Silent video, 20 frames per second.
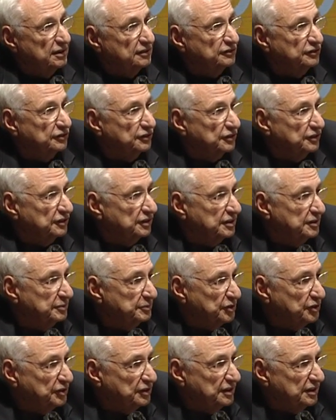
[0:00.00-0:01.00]
for the
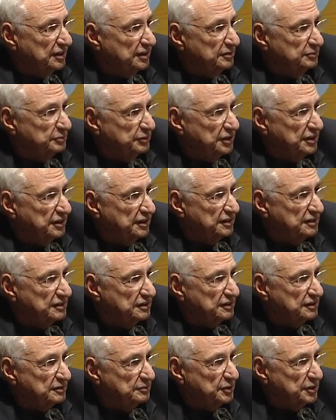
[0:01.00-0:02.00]
community
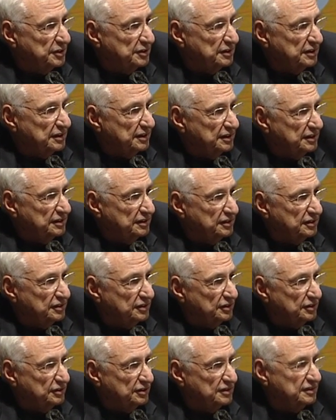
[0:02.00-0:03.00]
because of the building.
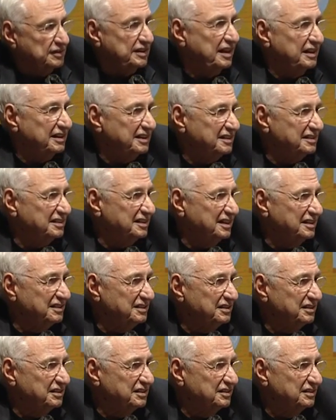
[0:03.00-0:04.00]
So is that
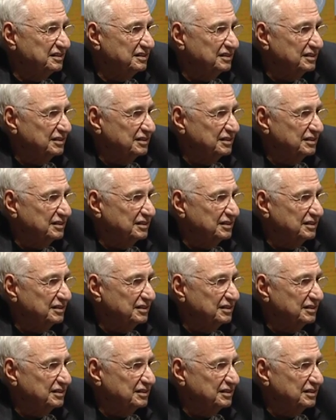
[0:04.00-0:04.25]
excess?